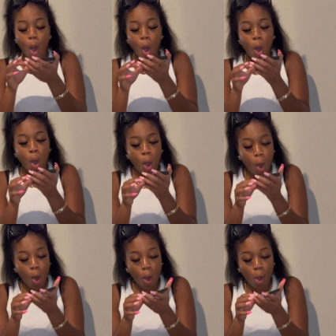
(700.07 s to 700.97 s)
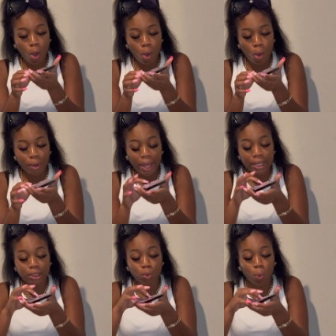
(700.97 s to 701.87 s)
oh, that
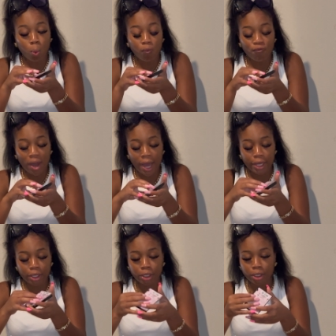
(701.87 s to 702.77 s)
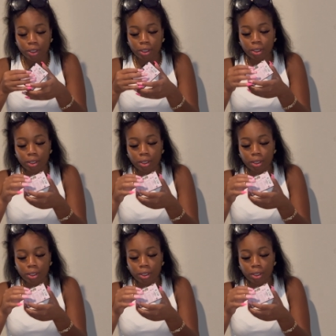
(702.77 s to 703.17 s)
is fire.